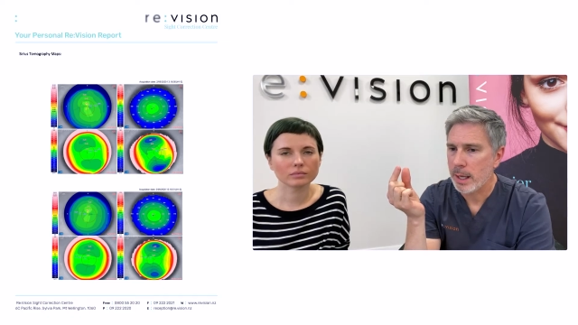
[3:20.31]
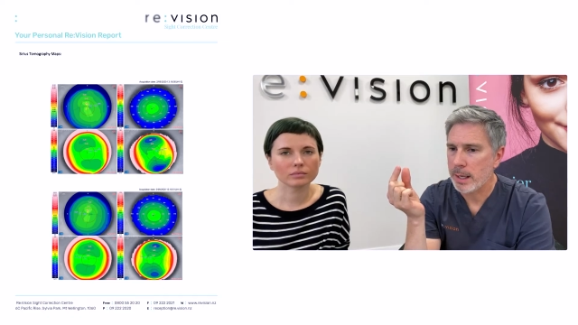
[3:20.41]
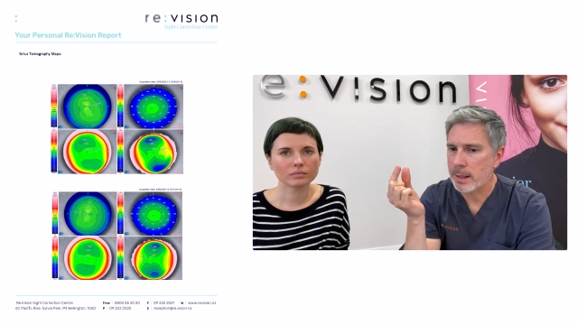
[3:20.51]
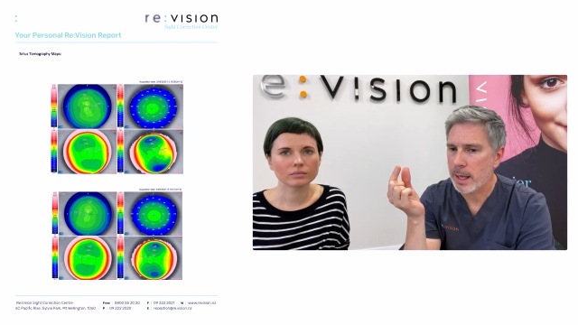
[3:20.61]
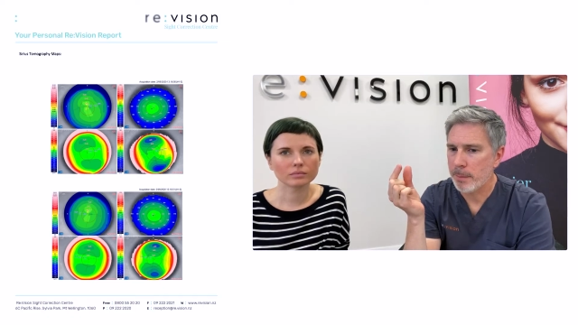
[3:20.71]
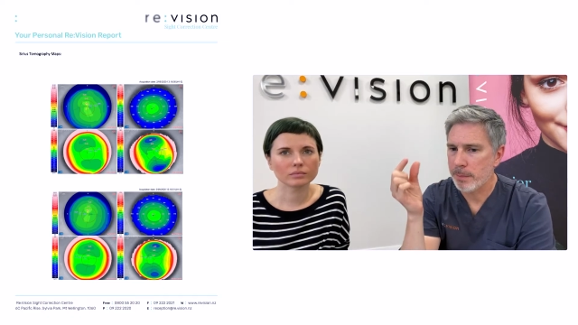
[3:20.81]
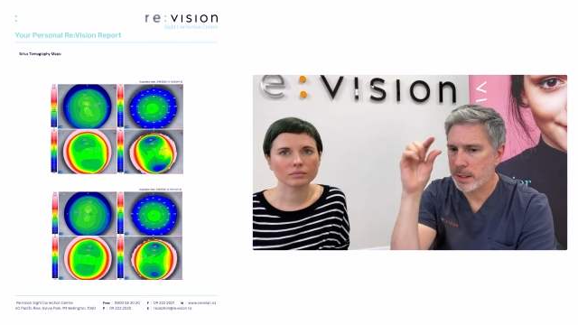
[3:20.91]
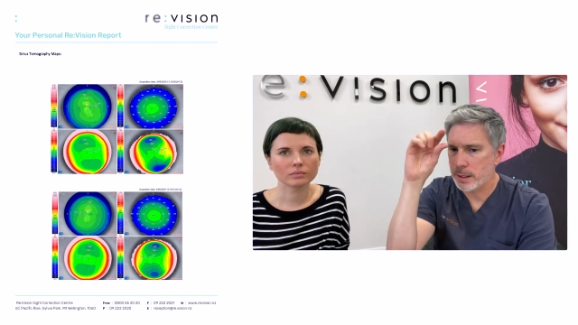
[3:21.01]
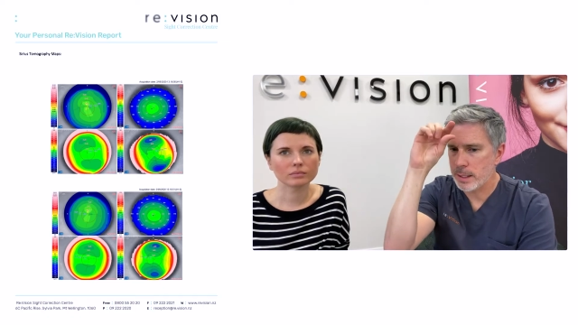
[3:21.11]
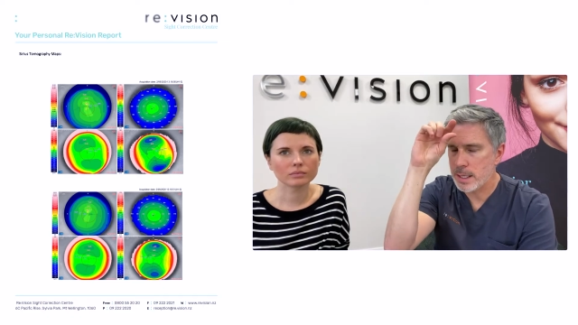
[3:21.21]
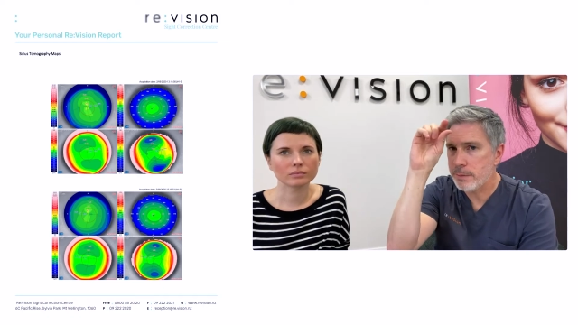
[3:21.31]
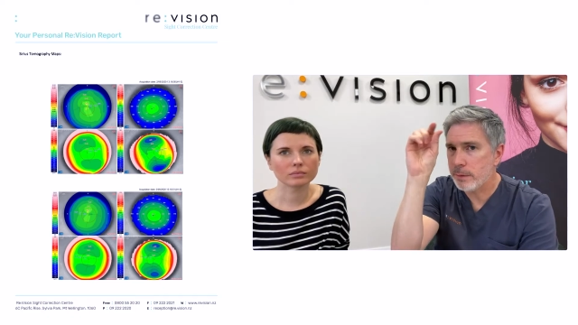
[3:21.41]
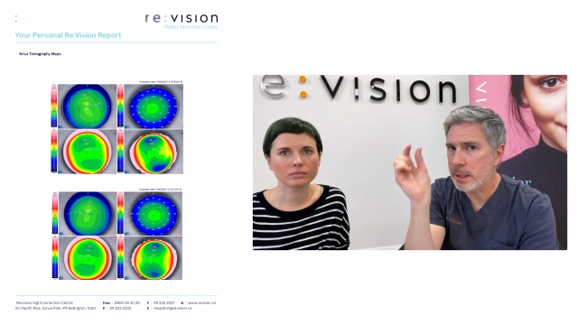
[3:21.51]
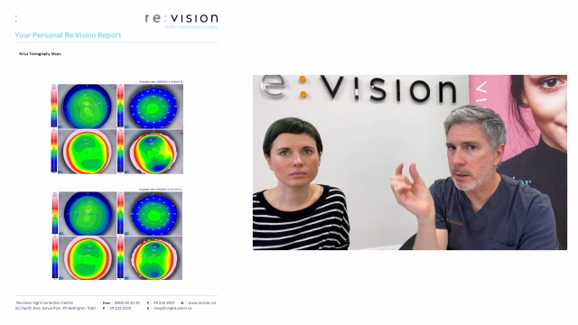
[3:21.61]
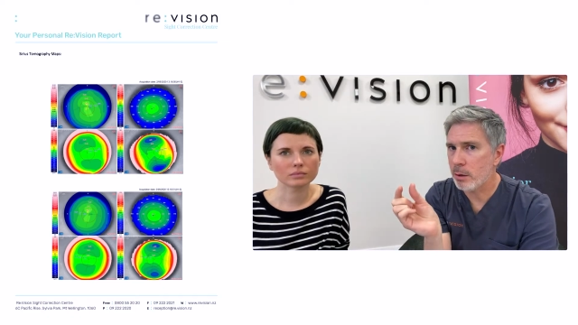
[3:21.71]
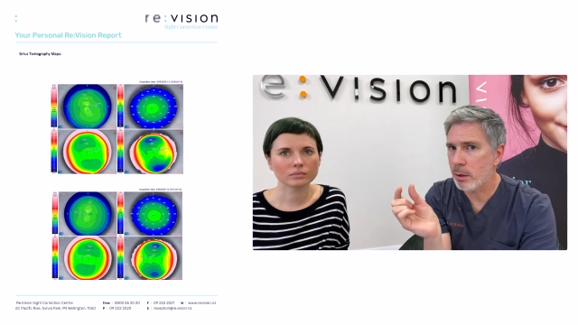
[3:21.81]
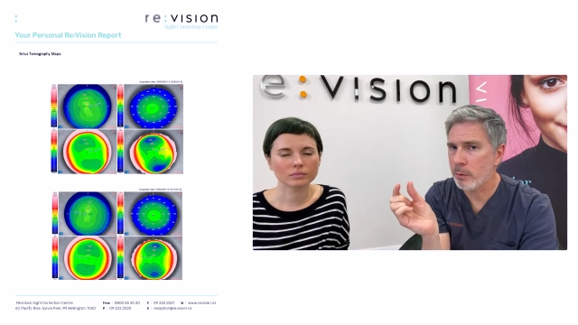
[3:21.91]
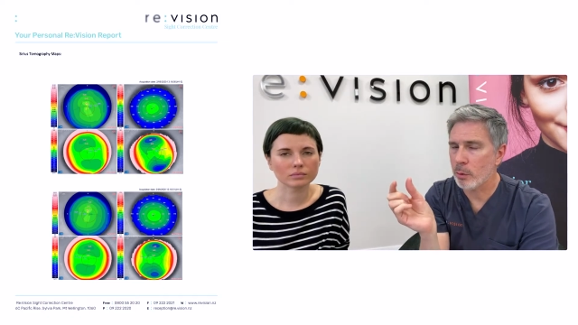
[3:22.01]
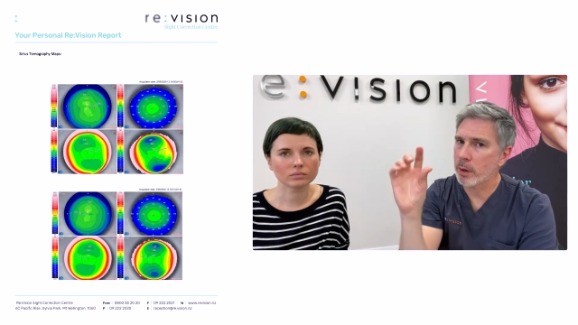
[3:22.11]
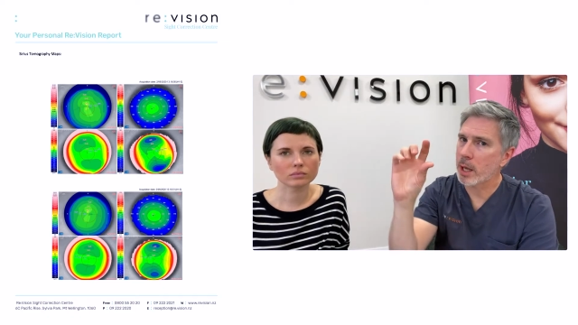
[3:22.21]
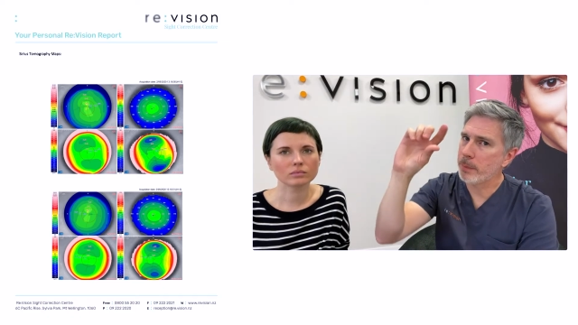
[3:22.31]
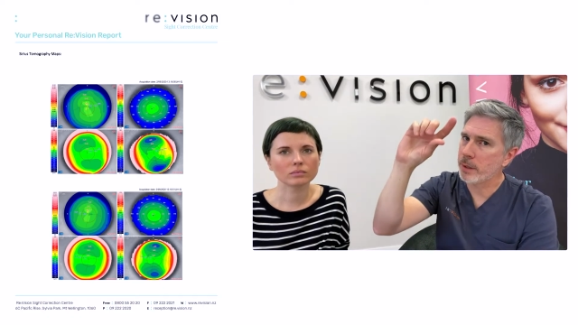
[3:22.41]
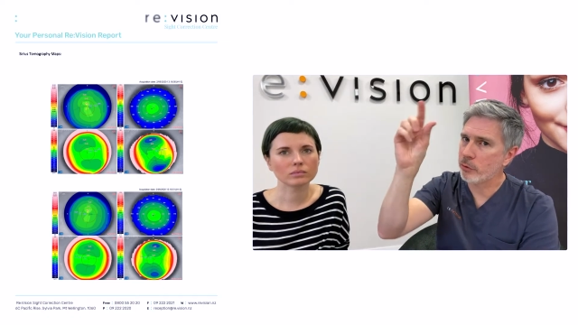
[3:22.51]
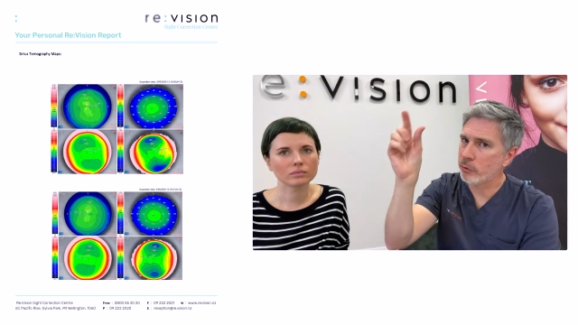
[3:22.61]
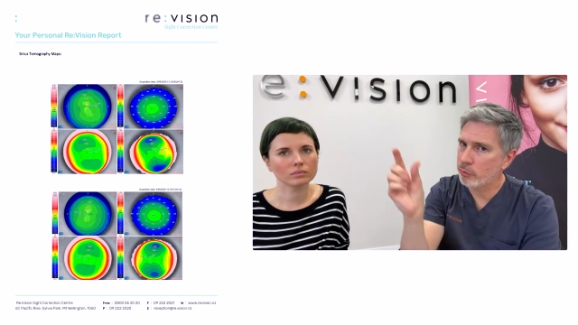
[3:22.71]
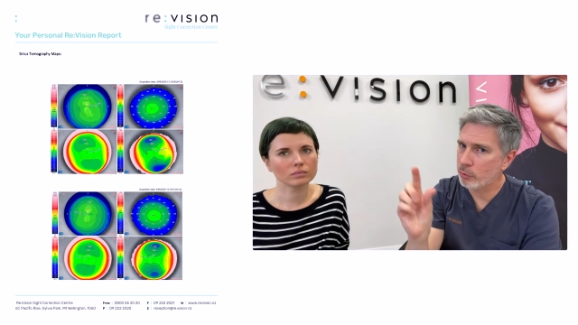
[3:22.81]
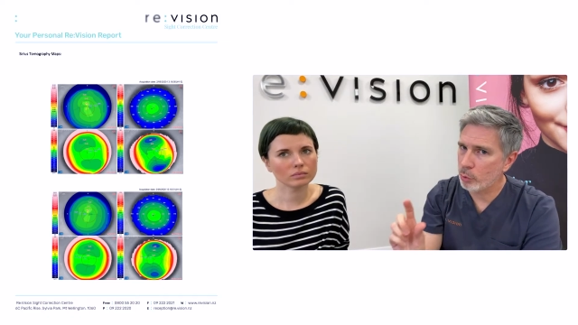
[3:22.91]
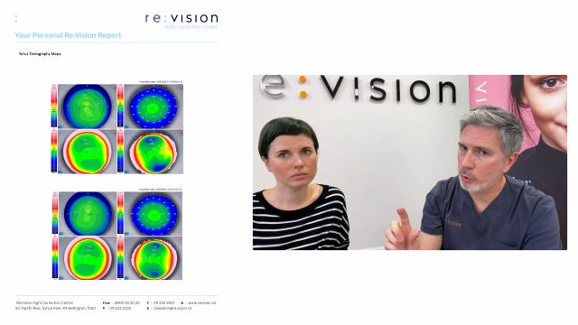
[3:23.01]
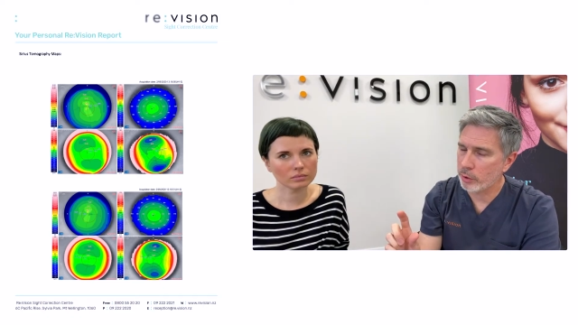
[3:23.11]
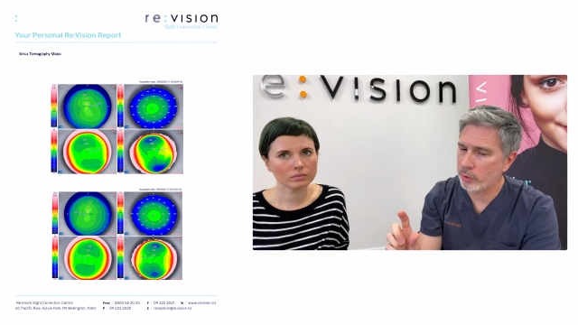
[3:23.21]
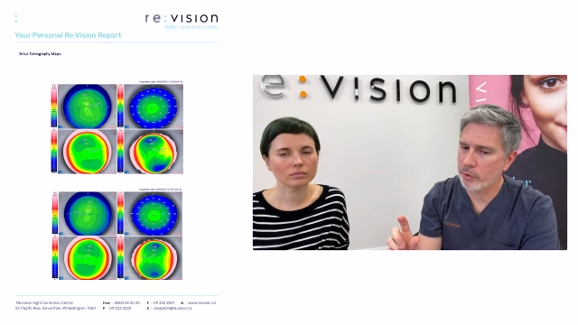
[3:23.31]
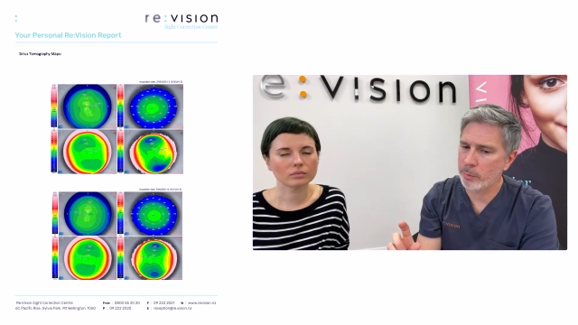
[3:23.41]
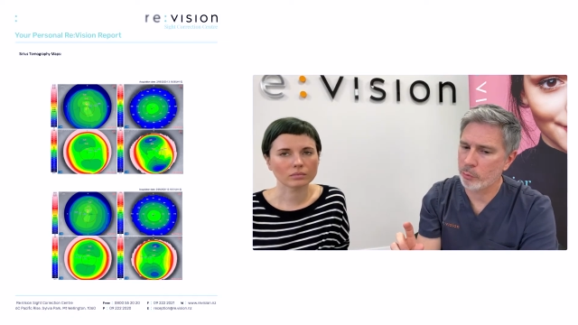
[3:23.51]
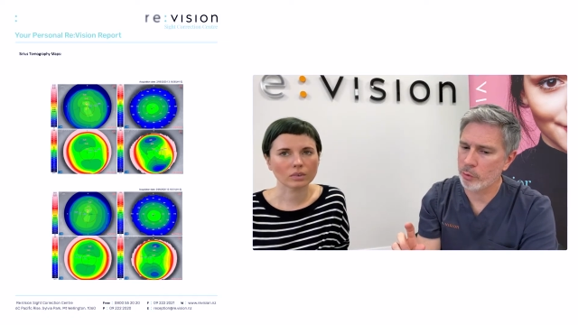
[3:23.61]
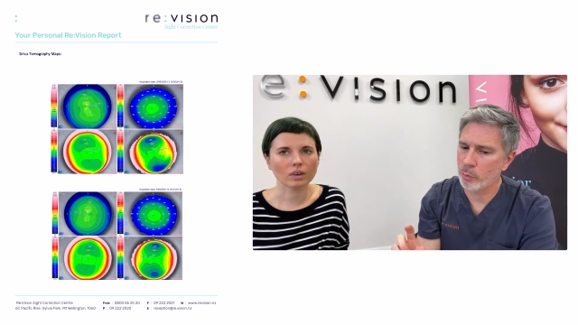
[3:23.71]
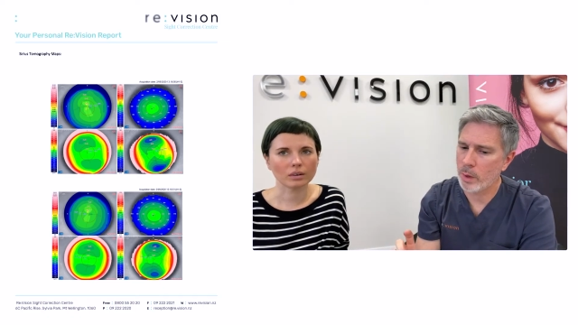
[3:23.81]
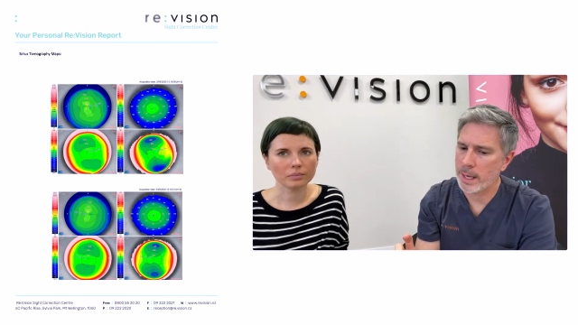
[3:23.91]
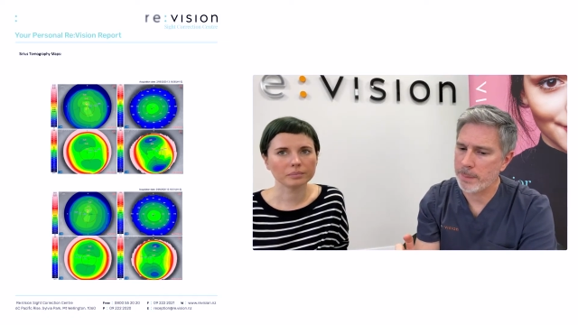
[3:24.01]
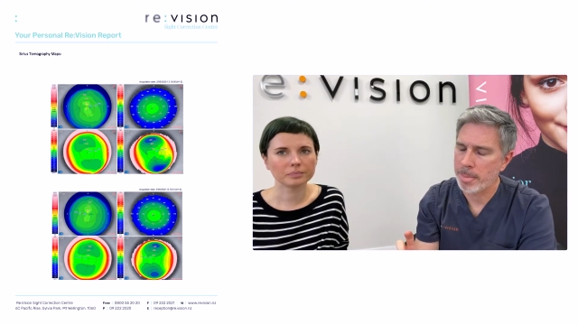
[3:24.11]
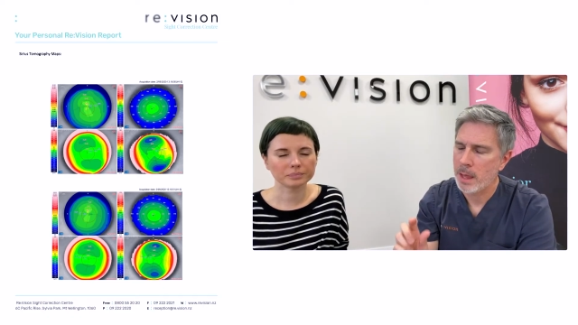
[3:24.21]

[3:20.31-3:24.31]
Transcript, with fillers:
Speaker 1: it can be evenly curved, or it can be distorted in some sort of way.